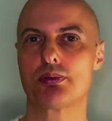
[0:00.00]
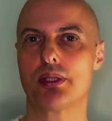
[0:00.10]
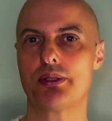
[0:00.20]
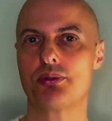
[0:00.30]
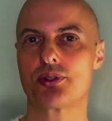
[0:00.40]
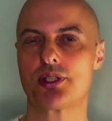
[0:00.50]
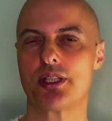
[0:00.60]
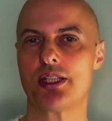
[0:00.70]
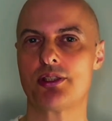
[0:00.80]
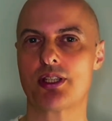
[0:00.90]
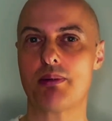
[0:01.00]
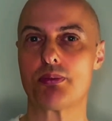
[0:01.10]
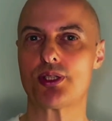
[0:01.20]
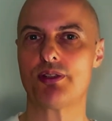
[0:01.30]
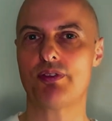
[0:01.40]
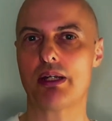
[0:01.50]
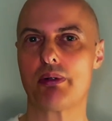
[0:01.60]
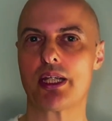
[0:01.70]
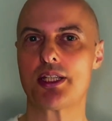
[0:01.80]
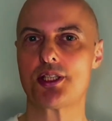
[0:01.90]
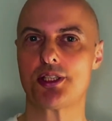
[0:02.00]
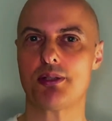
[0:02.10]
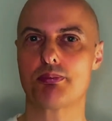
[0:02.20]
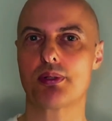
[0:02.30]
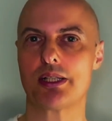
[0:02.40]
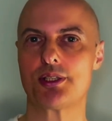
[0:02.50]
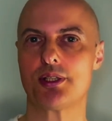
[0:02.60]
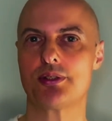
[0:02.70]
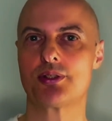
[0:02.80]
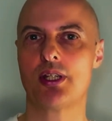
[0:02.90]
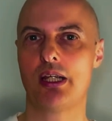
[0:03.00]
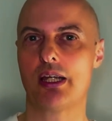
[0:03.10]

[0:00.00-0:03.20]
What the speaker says: prone to the temperature variation in pressures,